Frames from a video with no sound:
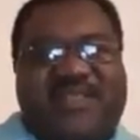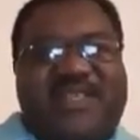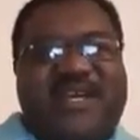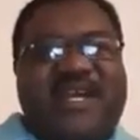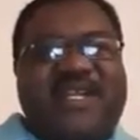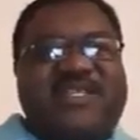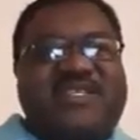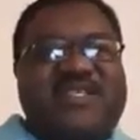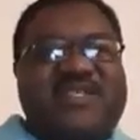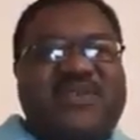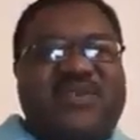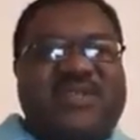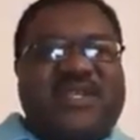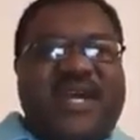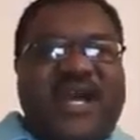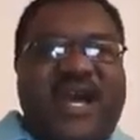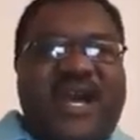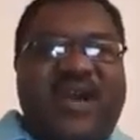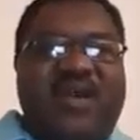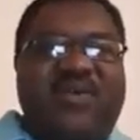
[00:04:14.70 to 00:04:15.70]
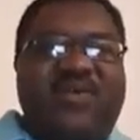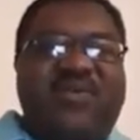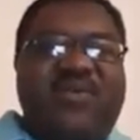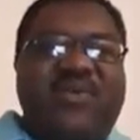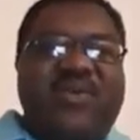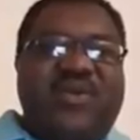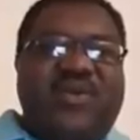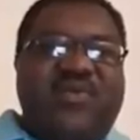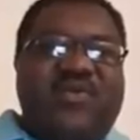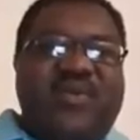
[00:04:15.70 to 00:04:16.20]
That's not how
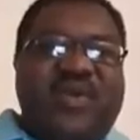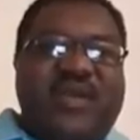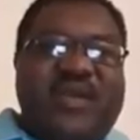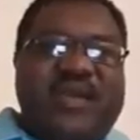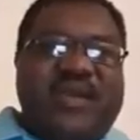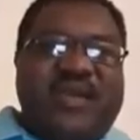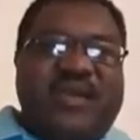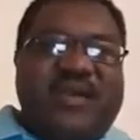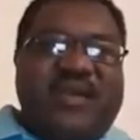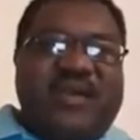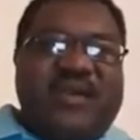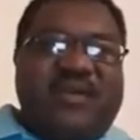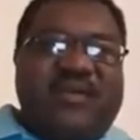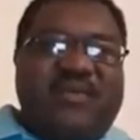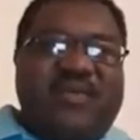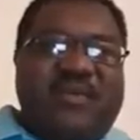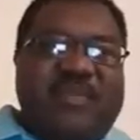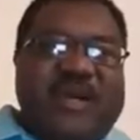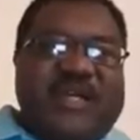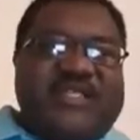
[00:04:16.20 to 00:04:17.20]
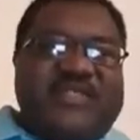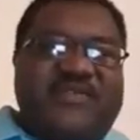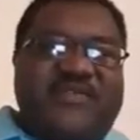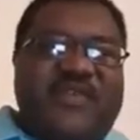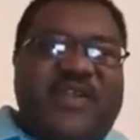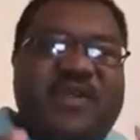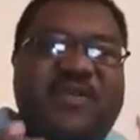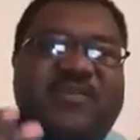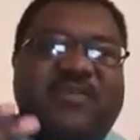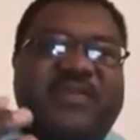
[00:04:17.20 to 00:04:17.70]
we must
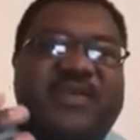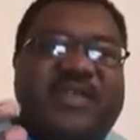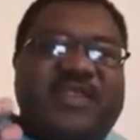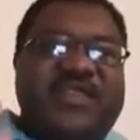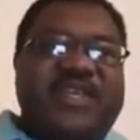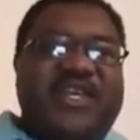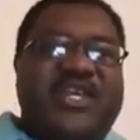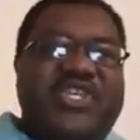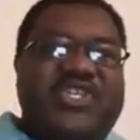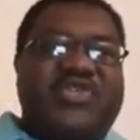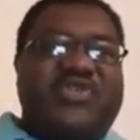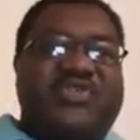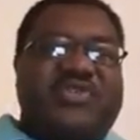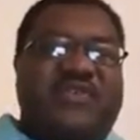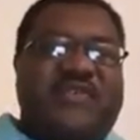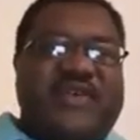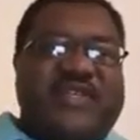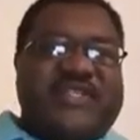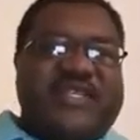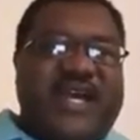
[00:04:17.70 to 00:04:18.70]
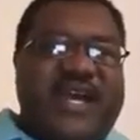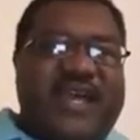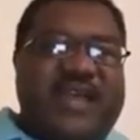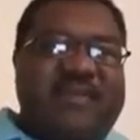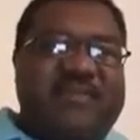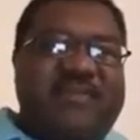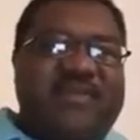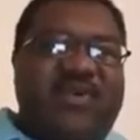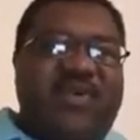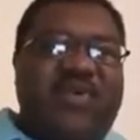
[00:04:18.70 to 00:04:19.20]
frame the issues of our
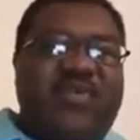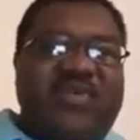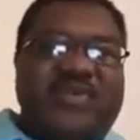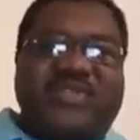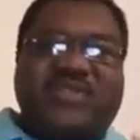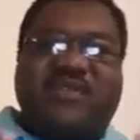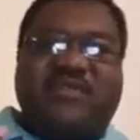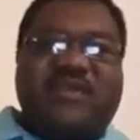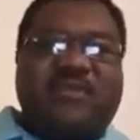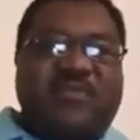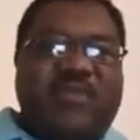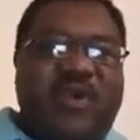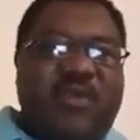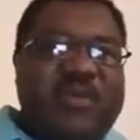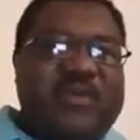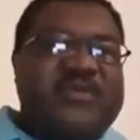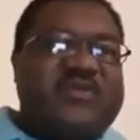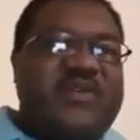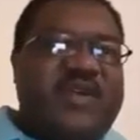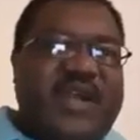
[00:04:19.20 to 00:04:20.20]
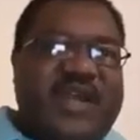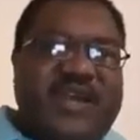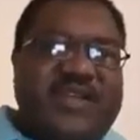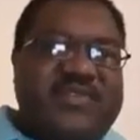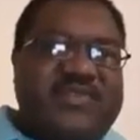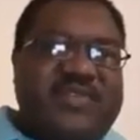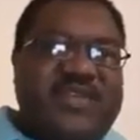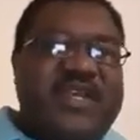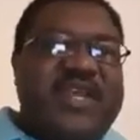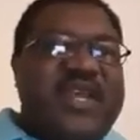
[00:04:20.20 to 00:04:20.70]
time or resolve the problems of our
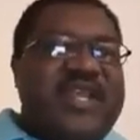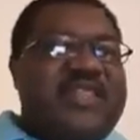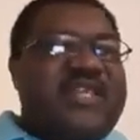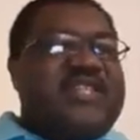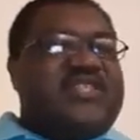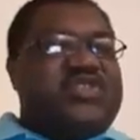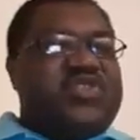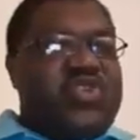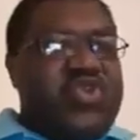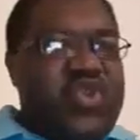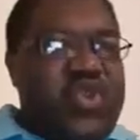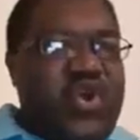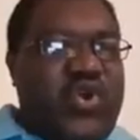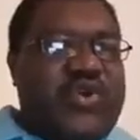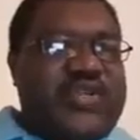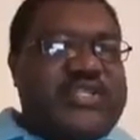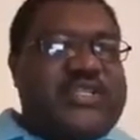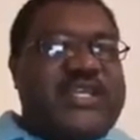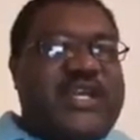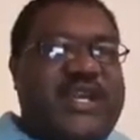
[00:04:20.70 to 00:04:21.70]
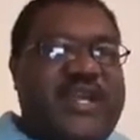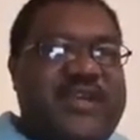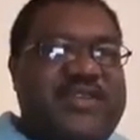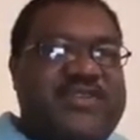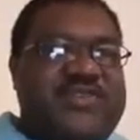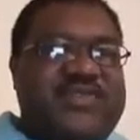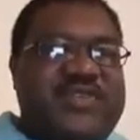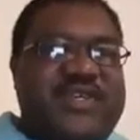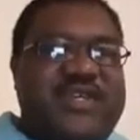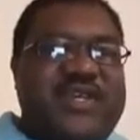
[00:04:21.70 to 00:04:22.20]
country. That's not the
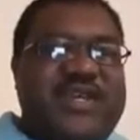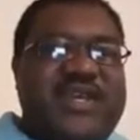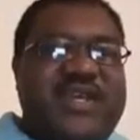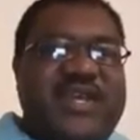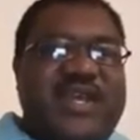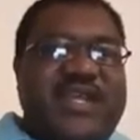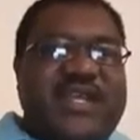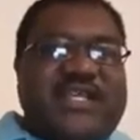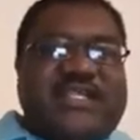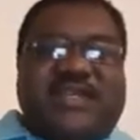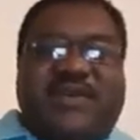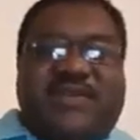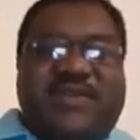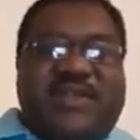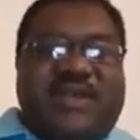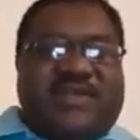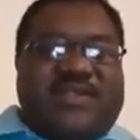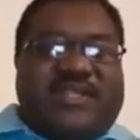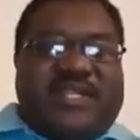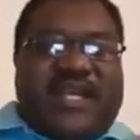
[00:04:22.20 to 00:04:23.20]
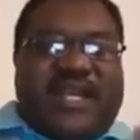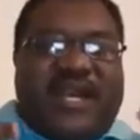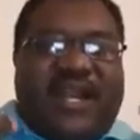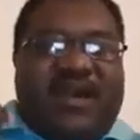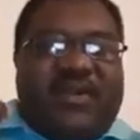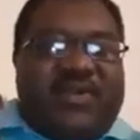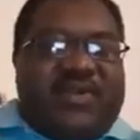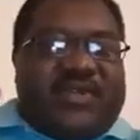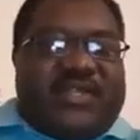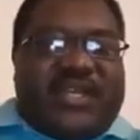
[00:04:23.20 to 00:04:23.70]
country. That's not the
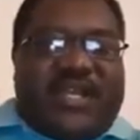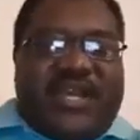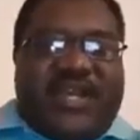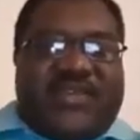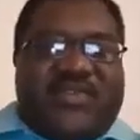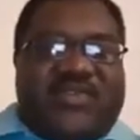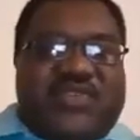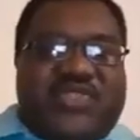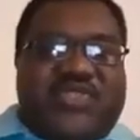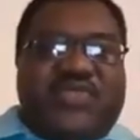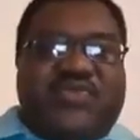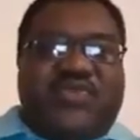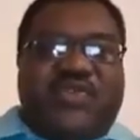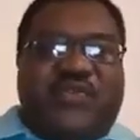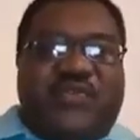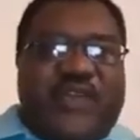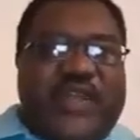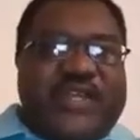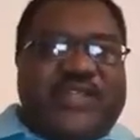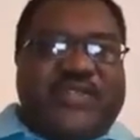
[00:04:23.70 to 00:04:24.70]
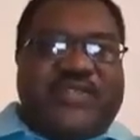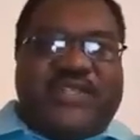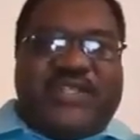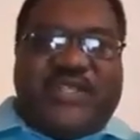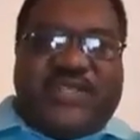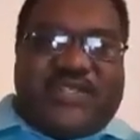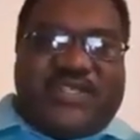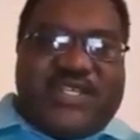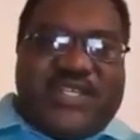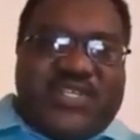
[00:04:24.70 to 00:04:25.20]
how not the country should reflect
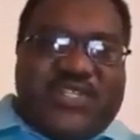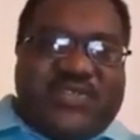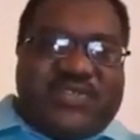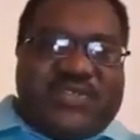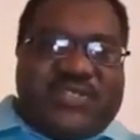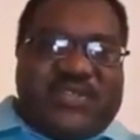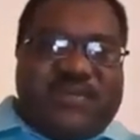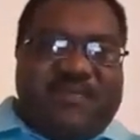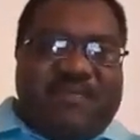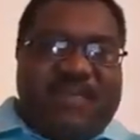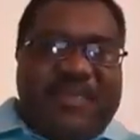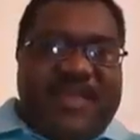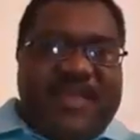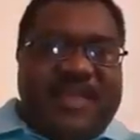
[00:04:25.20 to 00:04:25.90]
on those issues.